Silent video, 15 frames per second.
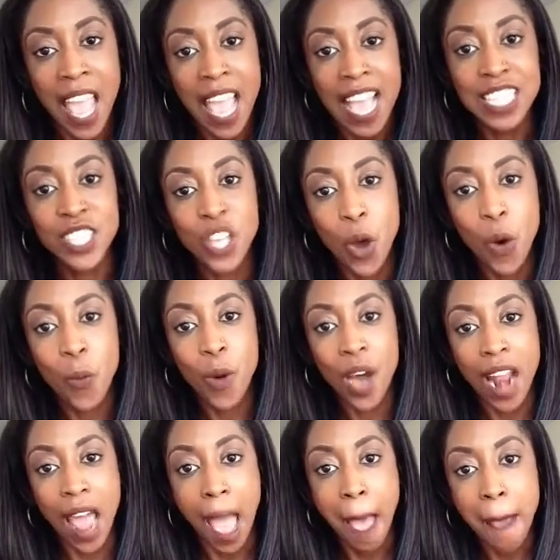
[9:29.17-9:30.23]
And so
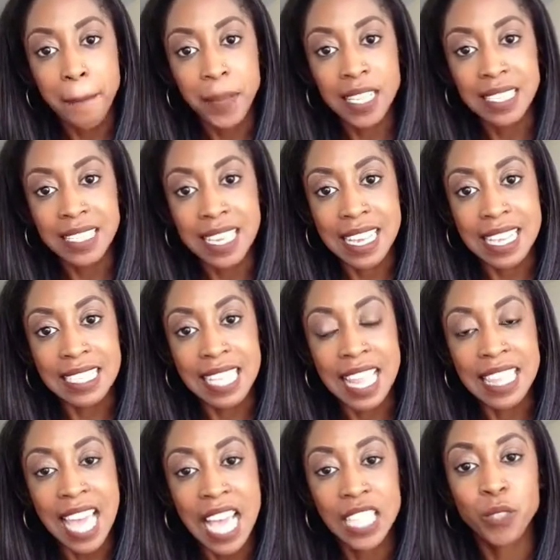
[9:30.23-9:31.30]
what happens is
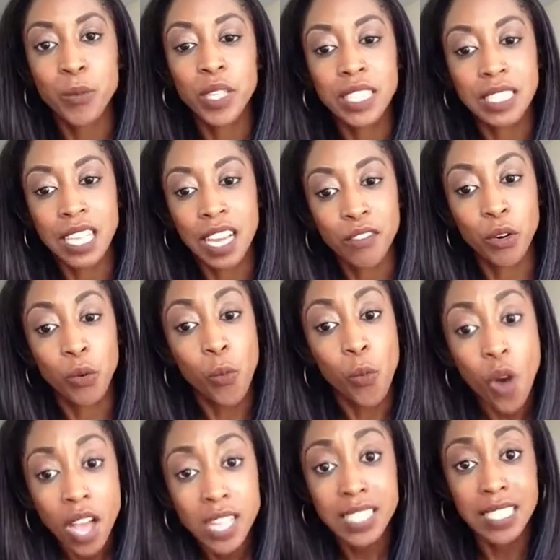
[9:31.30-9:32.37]
that's what the devil
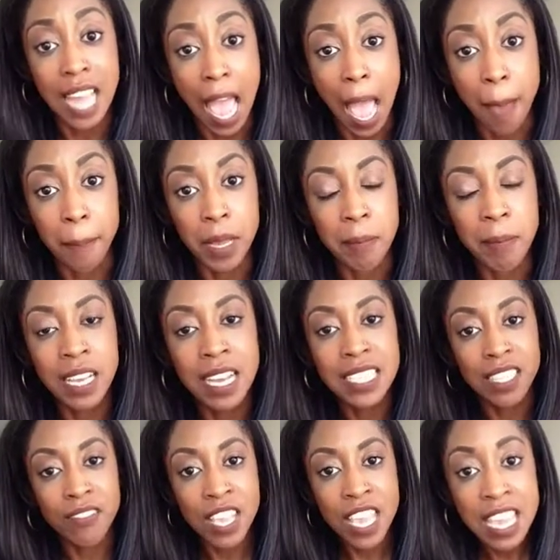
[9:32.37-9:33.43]
wants to happen,
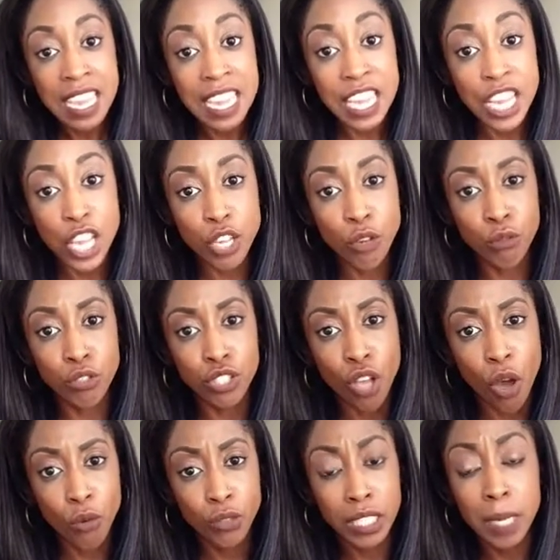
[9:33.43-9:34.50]
because if he can get you
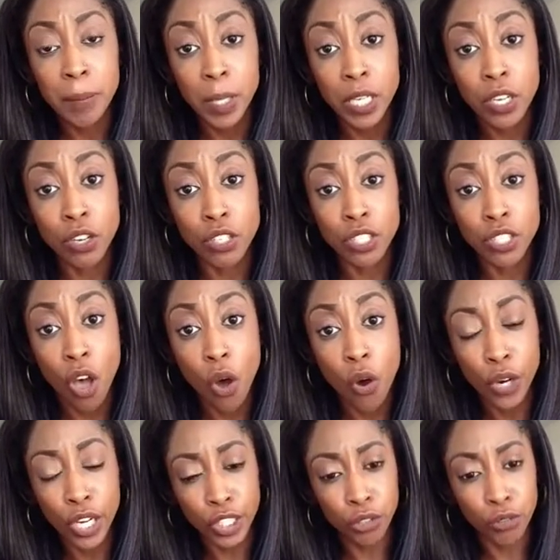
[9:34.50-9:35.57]
so deep in your
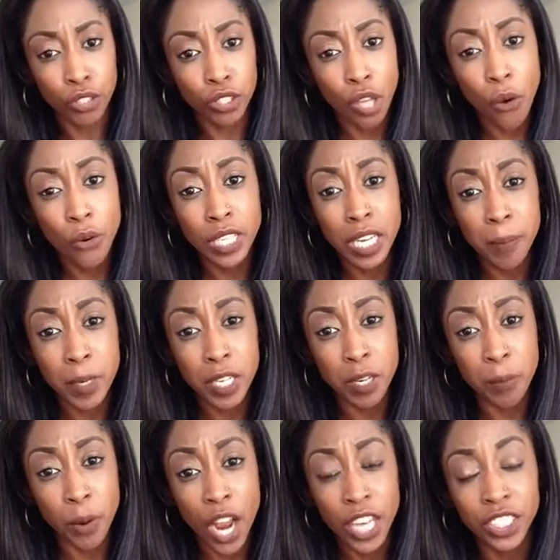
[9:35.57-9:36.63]
soul, get you so deep in
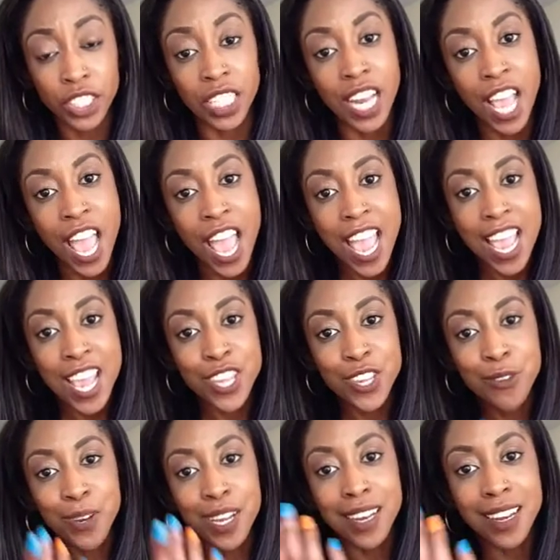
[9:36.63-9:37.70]
depression,
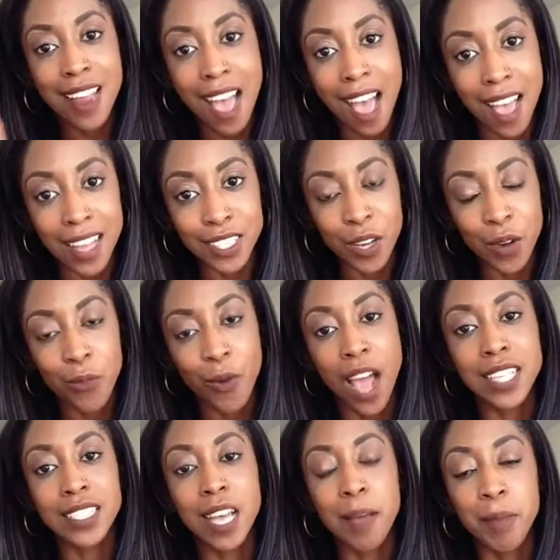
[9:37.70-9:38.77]
you cannot
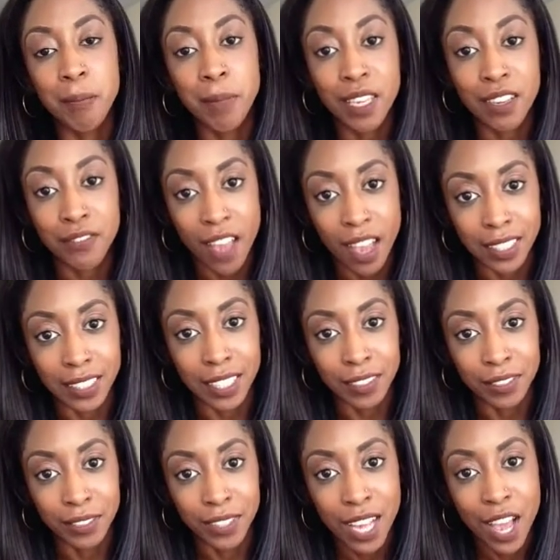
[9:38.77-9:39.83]
rise up and be
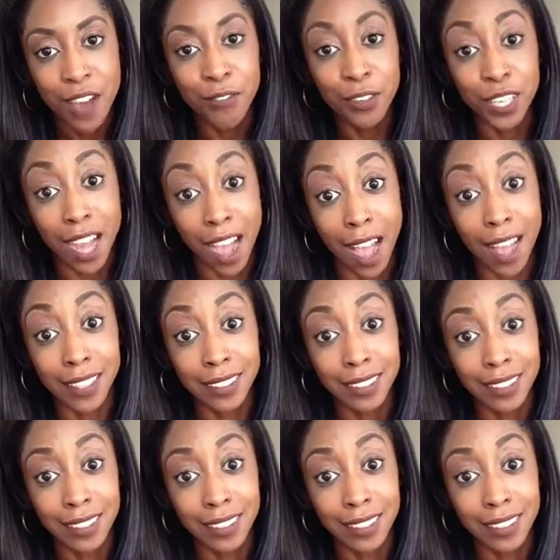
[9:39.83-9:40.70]
effective for God.